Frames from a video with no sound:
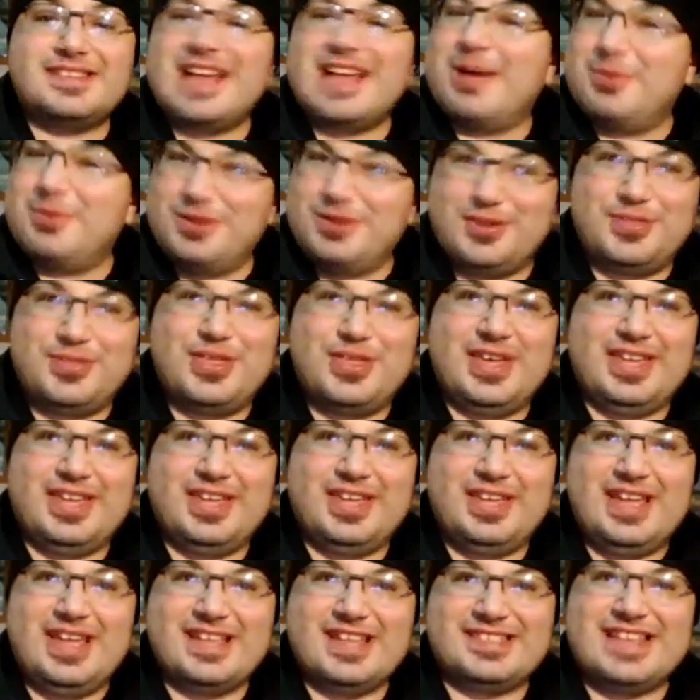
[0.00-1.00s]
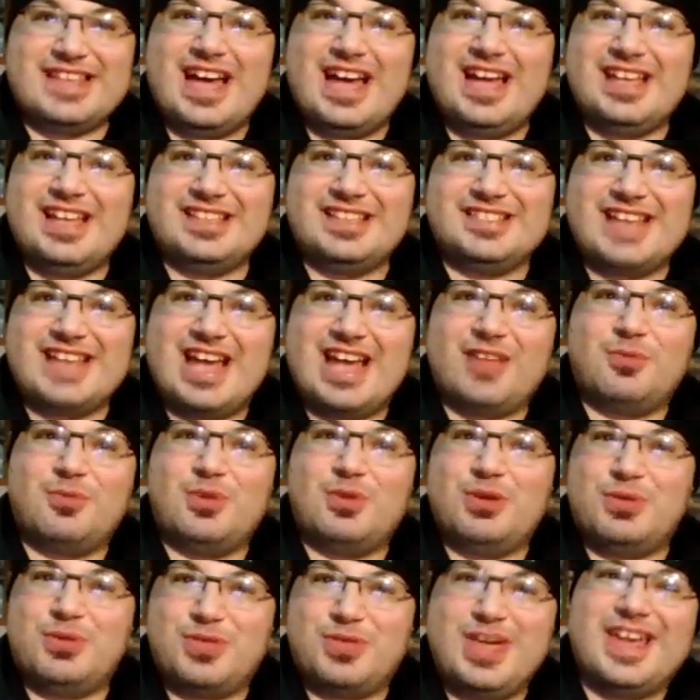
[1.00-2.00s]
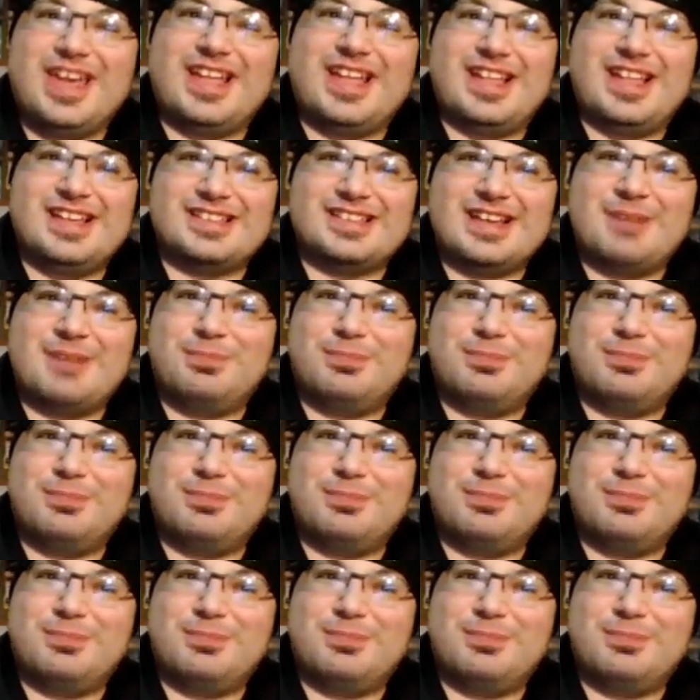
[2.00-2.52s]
it's not what you think. It's not exactly what you think it is.